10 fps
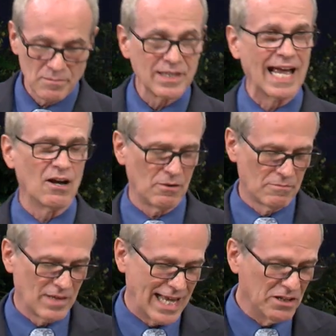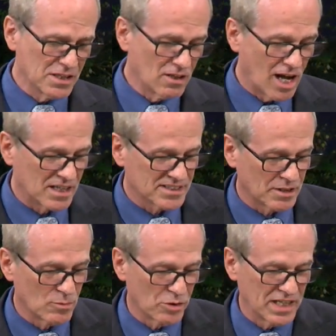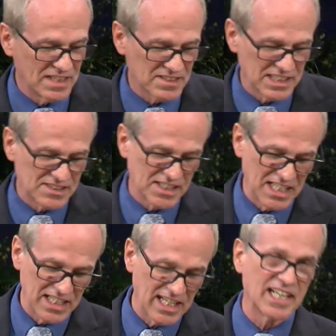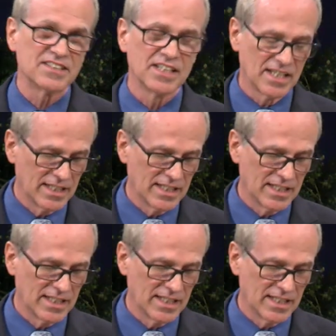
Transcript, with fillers: Now, health laws are more easily seen as